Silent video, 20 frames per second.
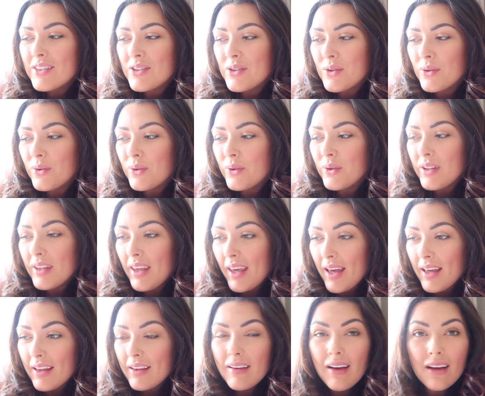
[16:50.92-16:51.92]
so
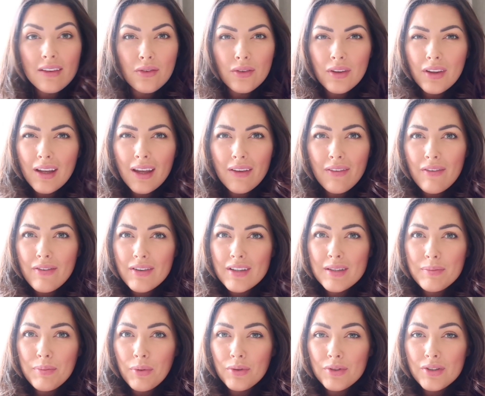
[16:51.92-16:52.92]
yeah, I don't think I've even
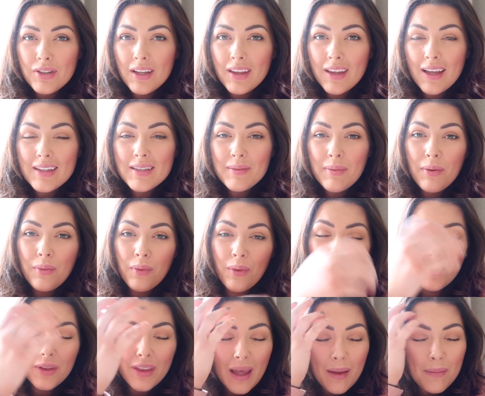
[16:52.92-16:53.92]
spoke to you in this about what
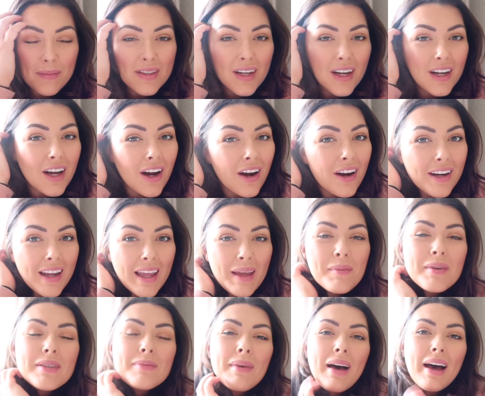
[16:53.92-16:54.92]
we named her. Her
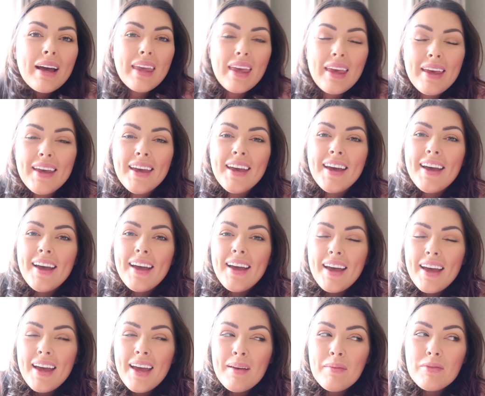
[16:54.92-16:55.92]
name is Maggie.
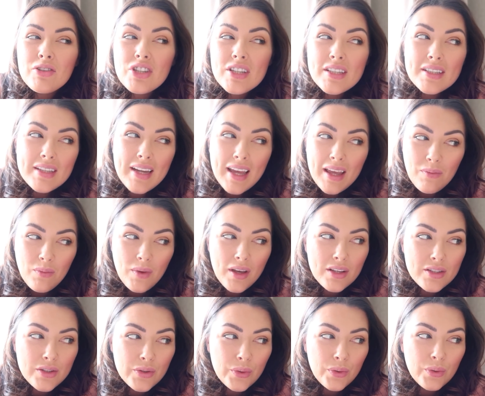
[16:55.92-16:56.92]
Um, she's nine
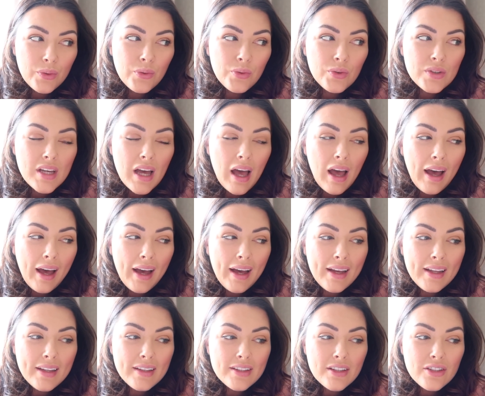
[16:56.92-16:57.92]
weeks old
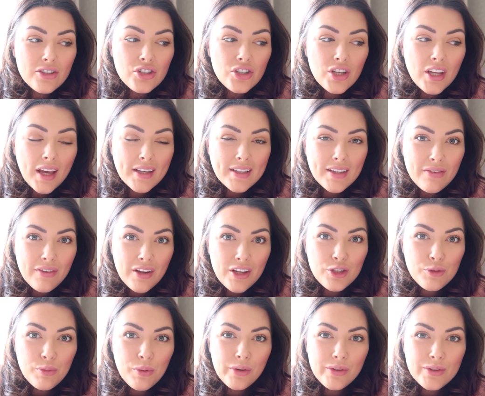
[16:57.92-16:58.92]
and she is a
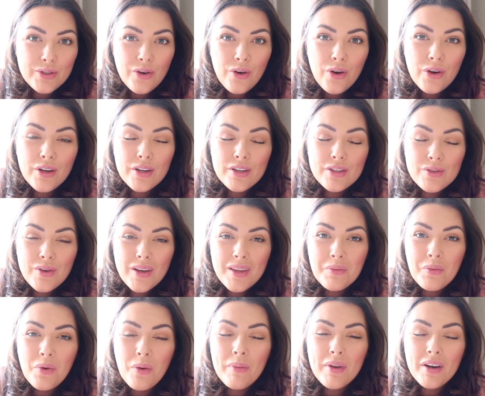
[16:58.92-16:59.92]
French Bulldog. So at the
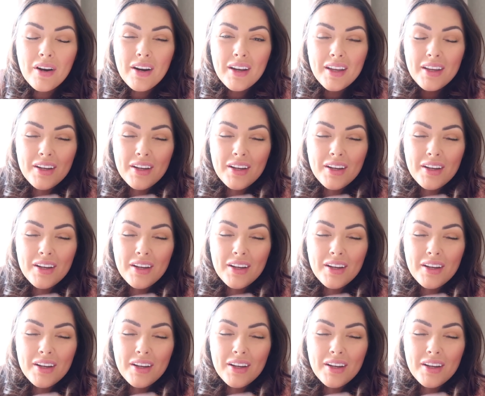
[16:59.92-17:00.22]
moment her